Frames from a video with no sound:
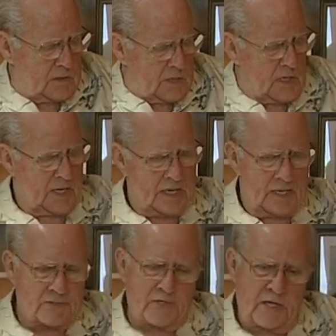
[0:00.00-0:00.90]
I
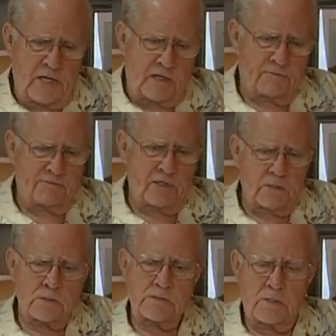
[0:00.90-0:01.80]
asked Ed if he
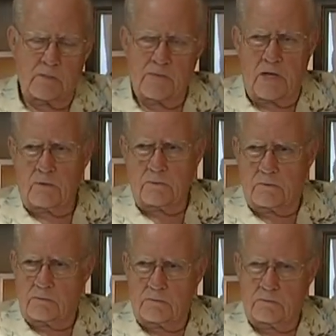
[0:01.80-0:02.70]
could come out
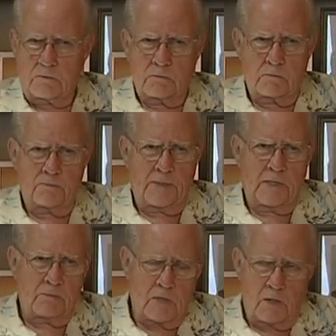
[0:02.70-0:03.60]
and
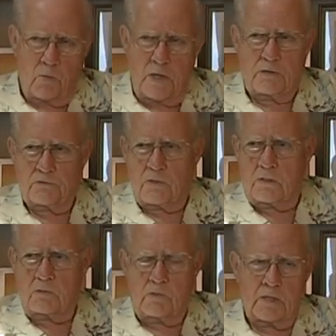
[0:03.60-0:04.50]
pin my wings
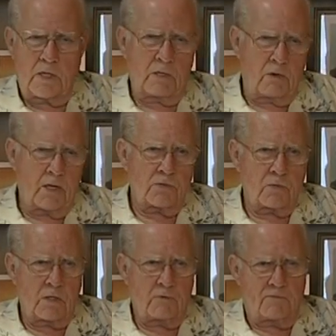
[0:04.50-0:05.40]
on when I
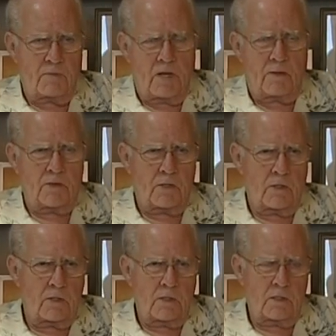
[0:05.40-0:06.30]
graduated from
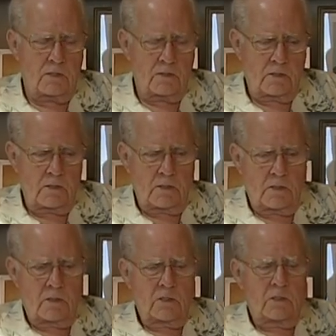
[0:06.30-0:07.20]
Albuquerque.
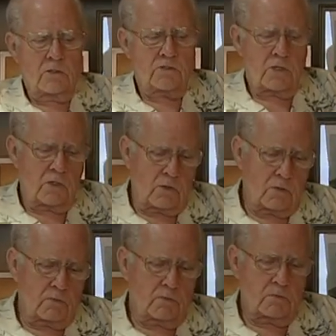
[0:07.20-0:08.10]

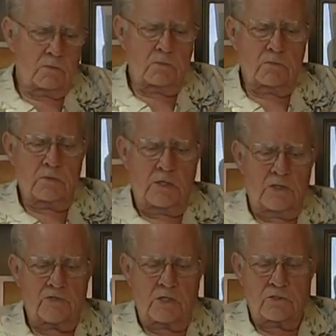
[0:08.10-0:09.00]
So he
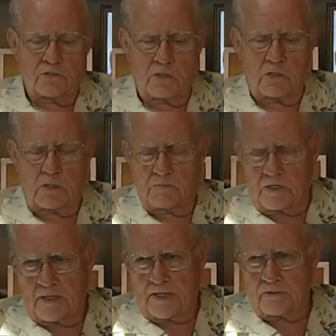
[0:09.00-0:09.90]
said sure, he'd be
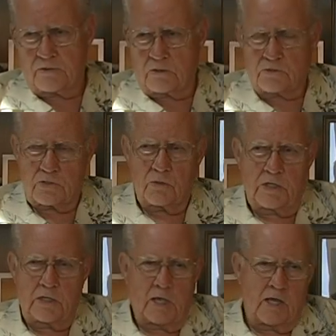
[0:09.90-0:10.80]
glad to. So
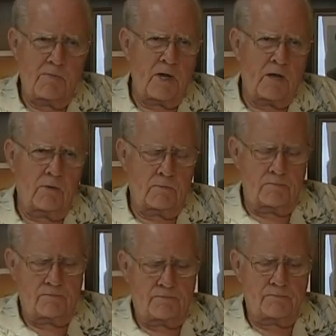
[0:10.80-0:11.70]
he came out,
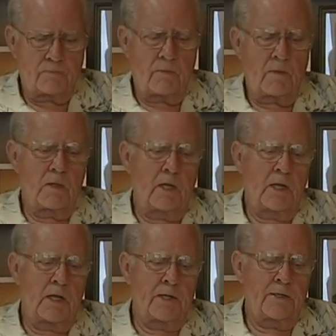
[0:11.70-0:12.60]

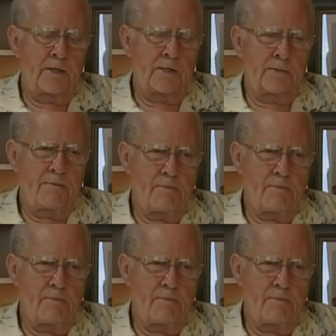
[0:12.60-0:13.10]
and